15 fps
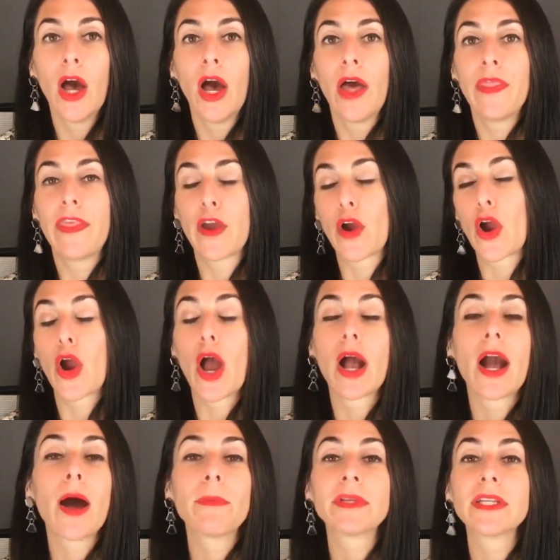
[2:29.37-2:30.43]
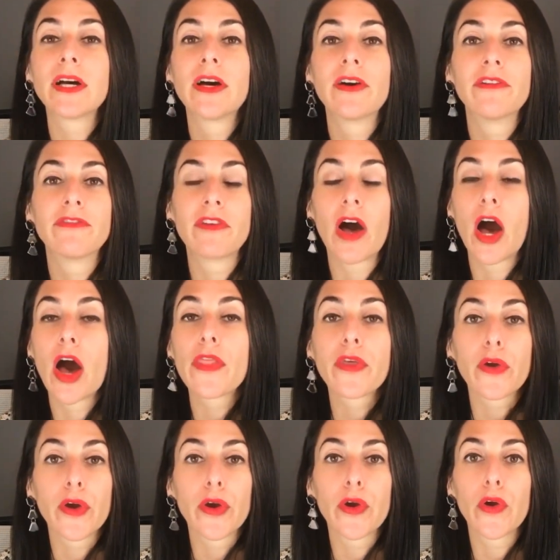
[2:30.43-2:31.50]
there are a couple of
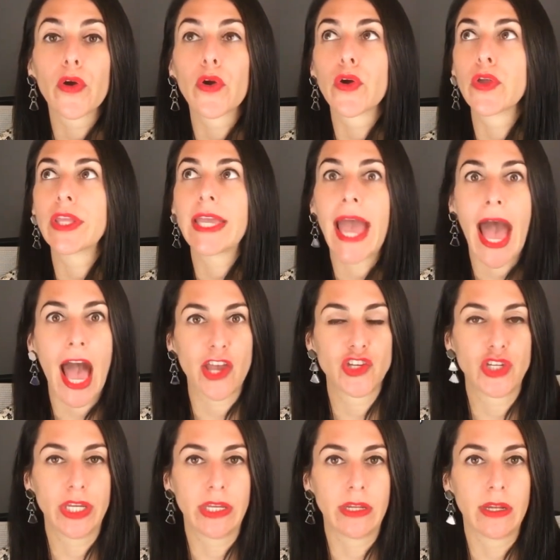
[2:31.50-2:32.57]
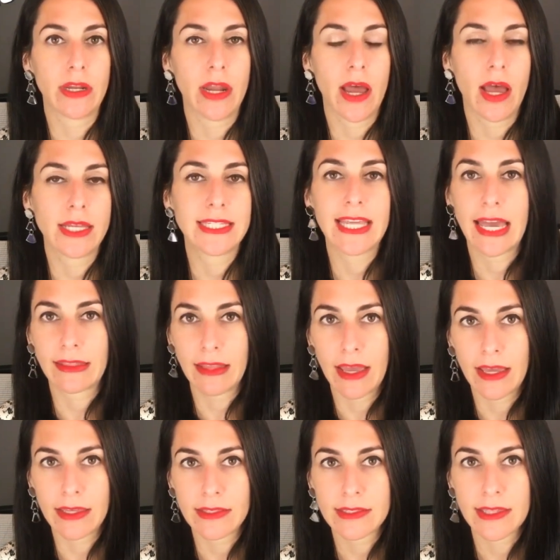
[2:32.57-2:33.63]
other early action
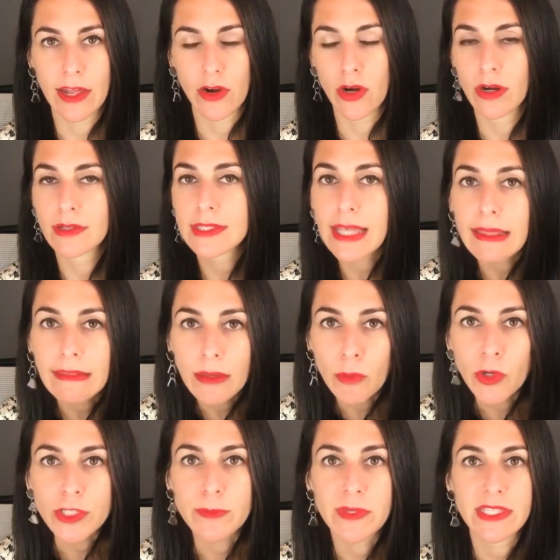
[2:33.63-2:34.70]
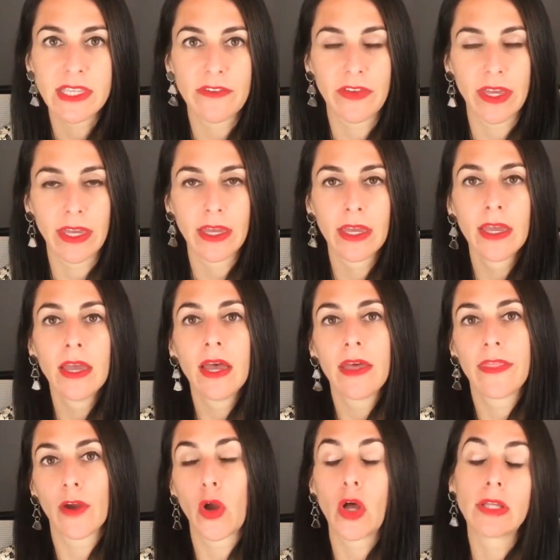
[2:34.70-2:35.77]
deadlines that are slightly more specific.
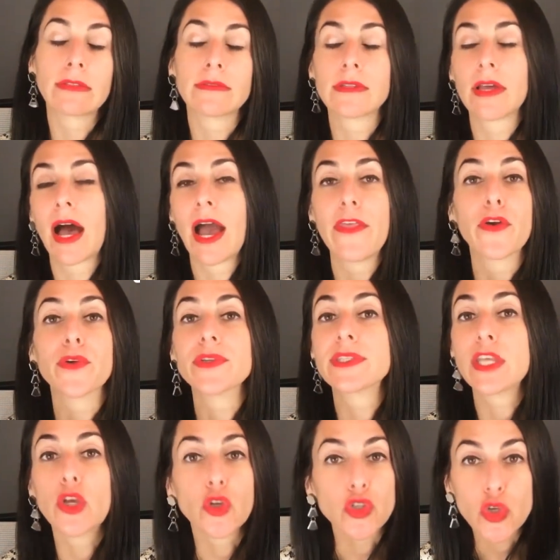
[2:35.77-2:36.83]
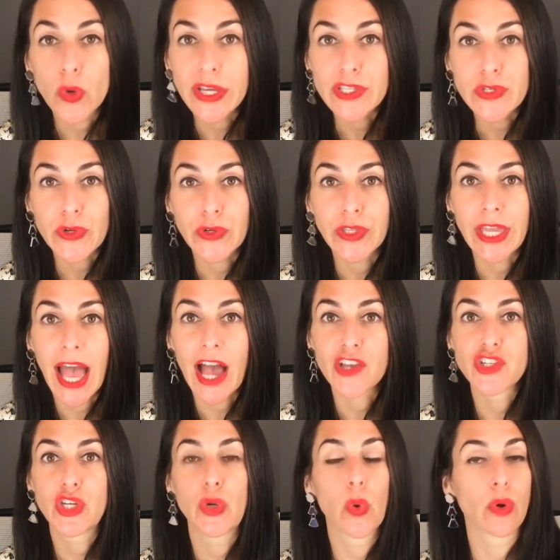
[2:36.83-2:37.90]
They're called either single choice early
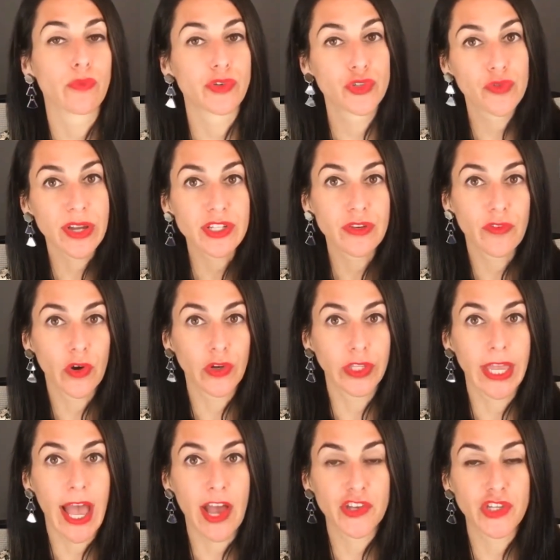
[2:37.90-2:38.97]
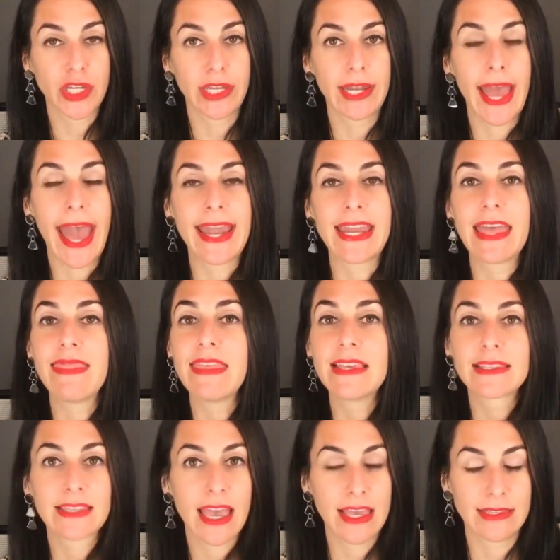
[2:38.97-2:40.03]
action or restrictive early action. And in
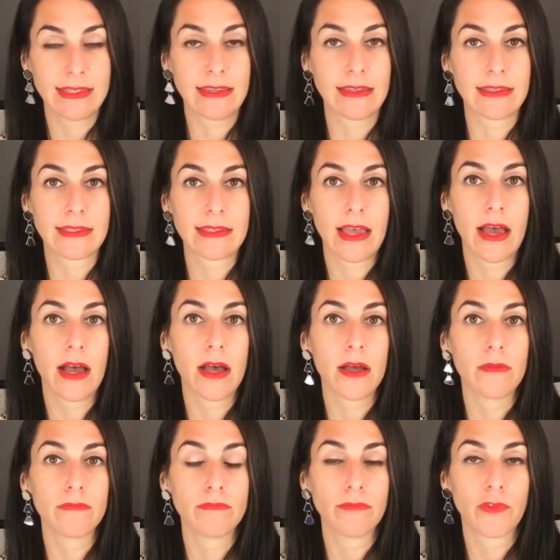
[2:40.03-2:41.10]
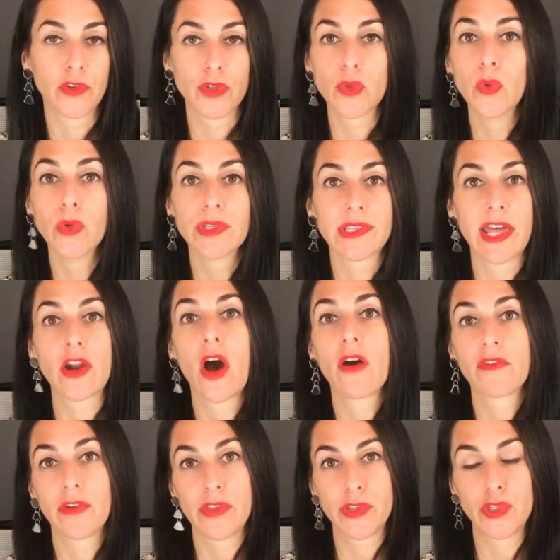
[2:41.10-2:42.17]
these cases, um, for schools that
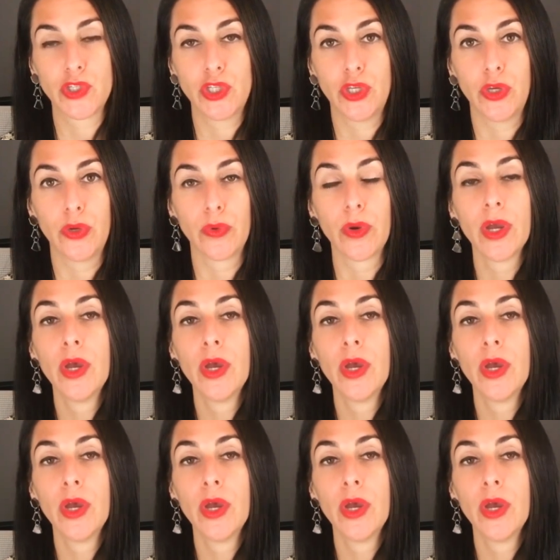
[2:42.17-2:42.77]
offer this to you,